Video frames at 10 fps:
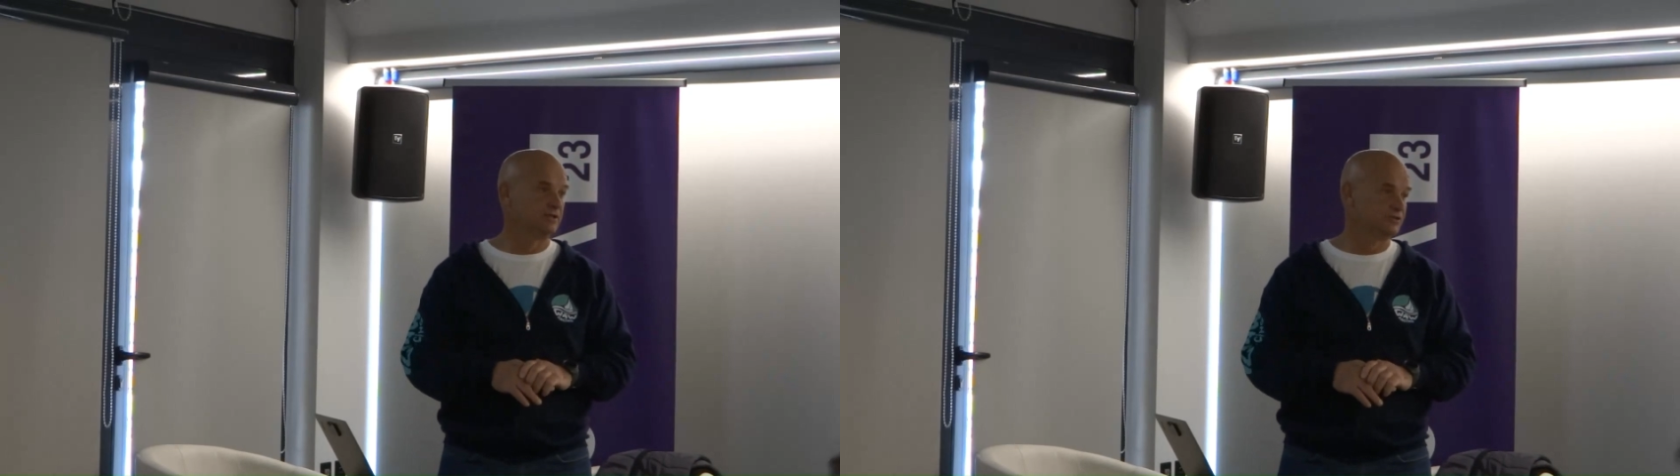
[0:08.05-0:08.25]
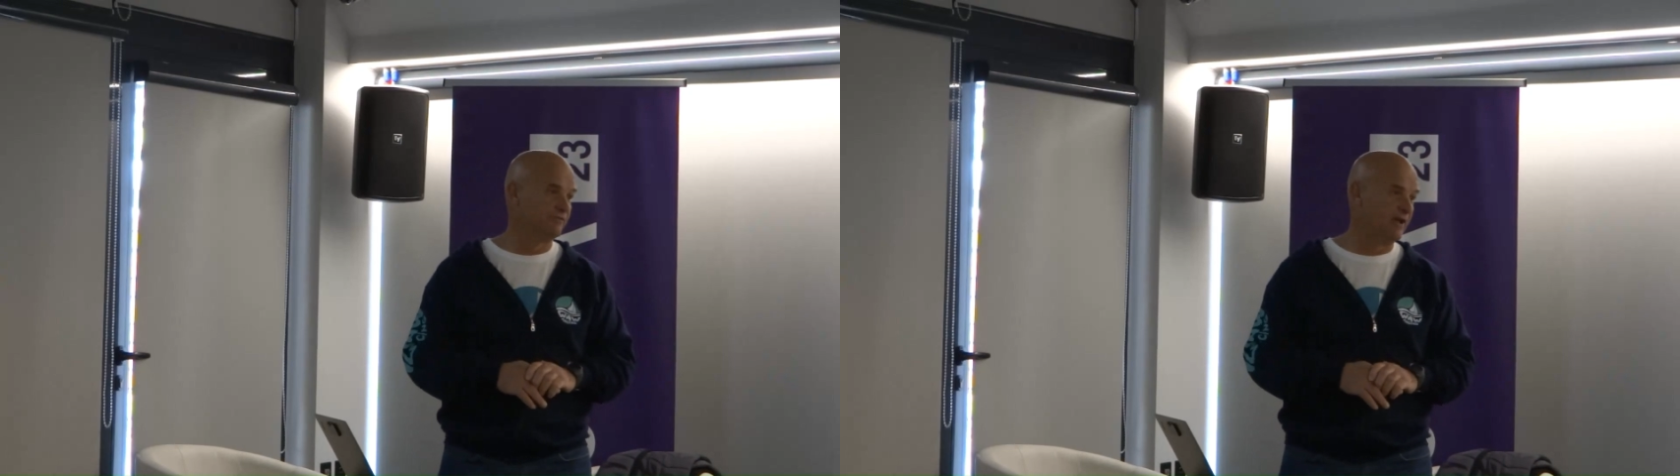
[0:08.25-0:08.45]

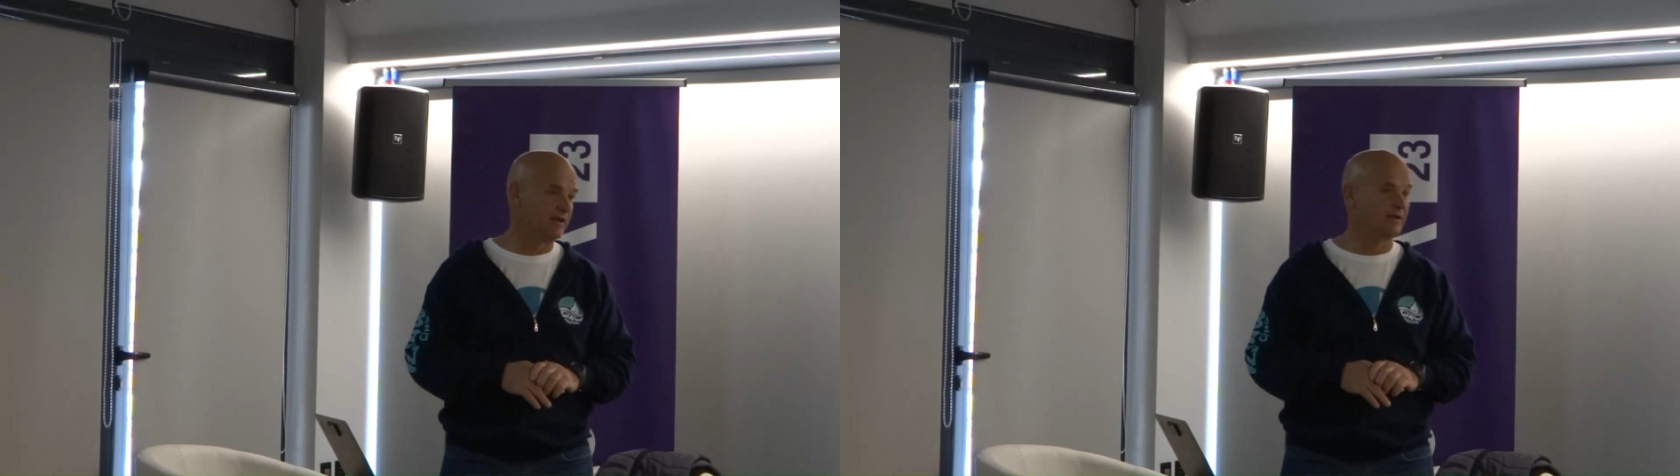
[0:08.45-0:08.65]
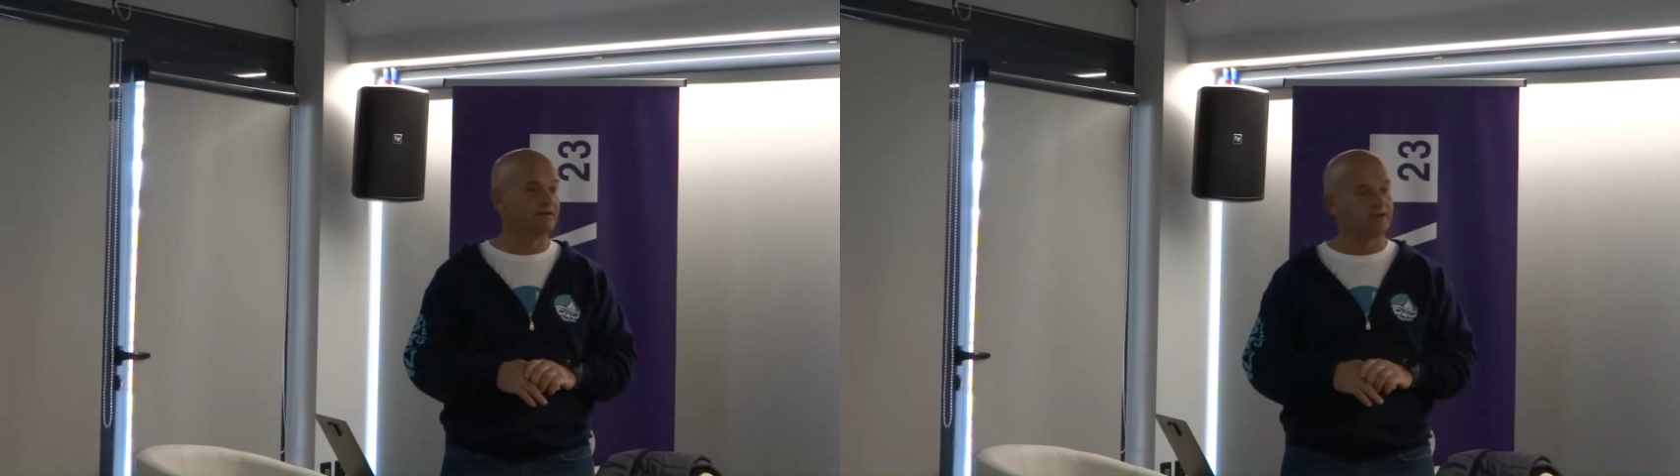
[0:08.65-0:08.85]
is
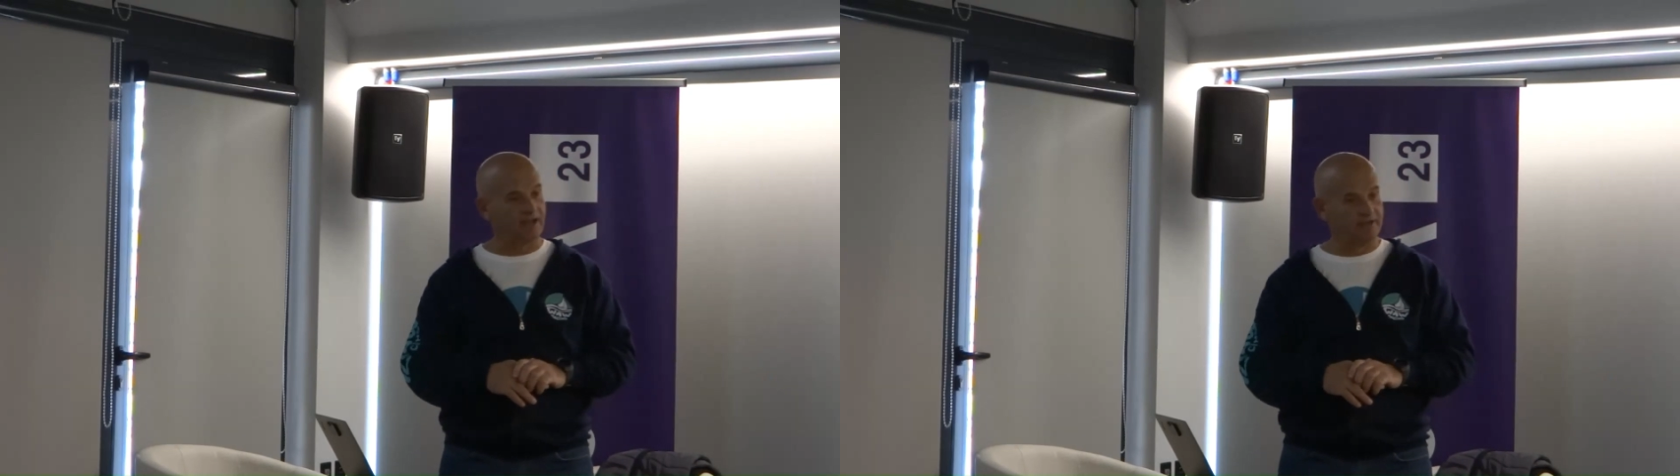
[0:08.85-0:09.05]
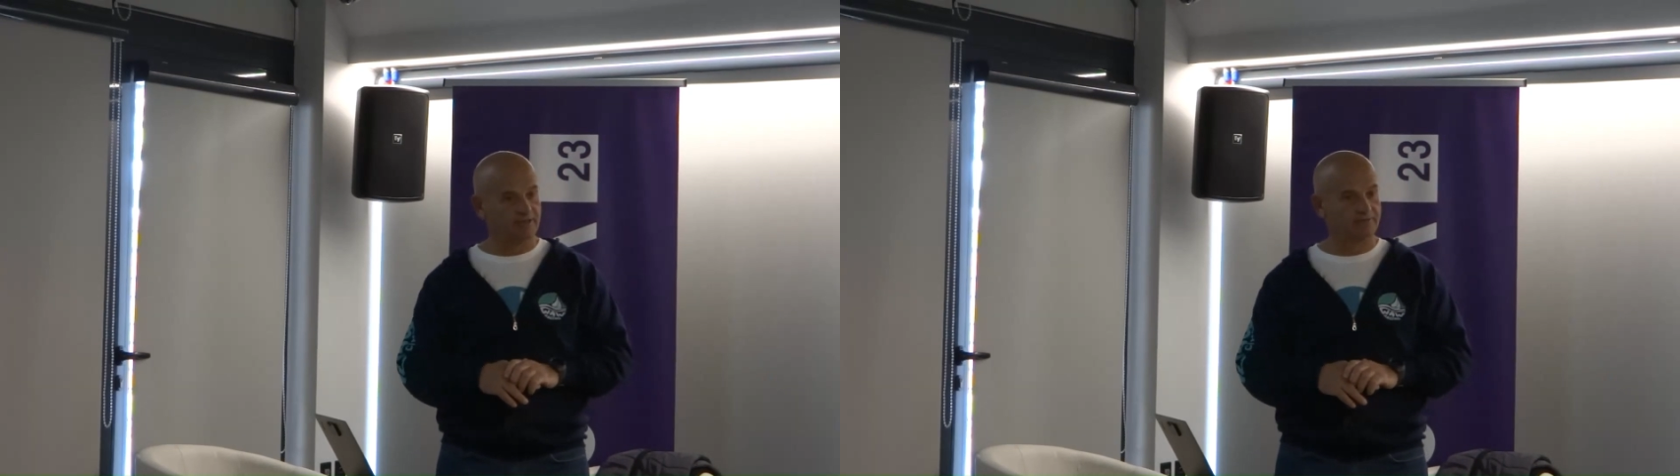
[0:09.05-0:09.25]
vang and
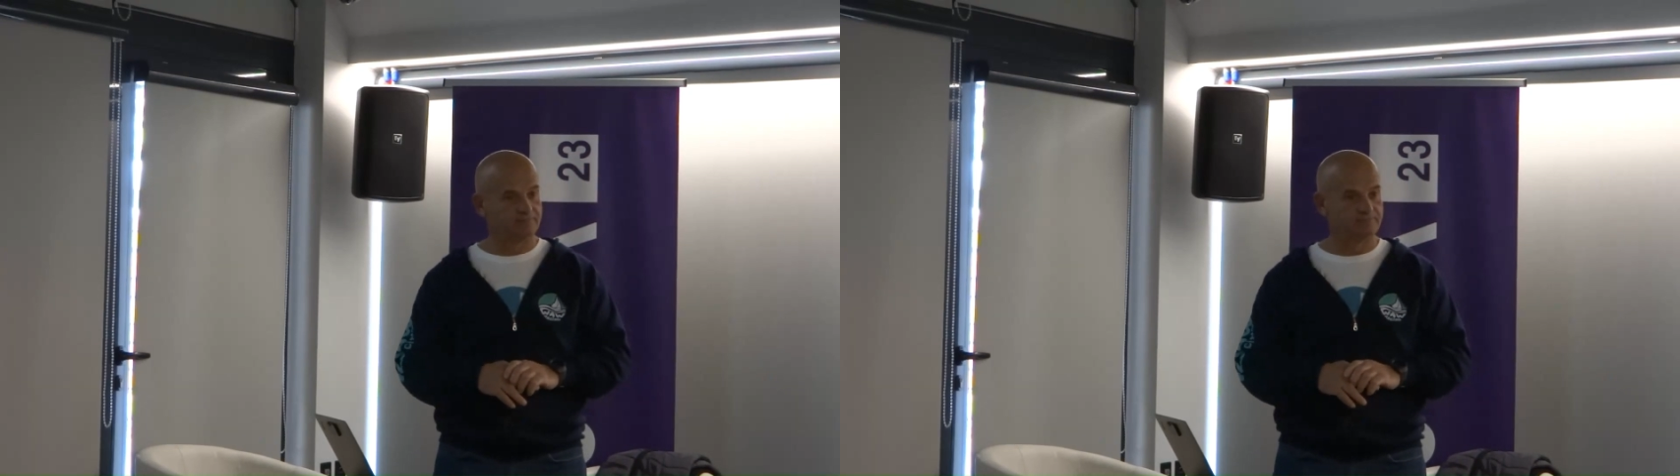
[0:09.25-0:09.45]
cannigan.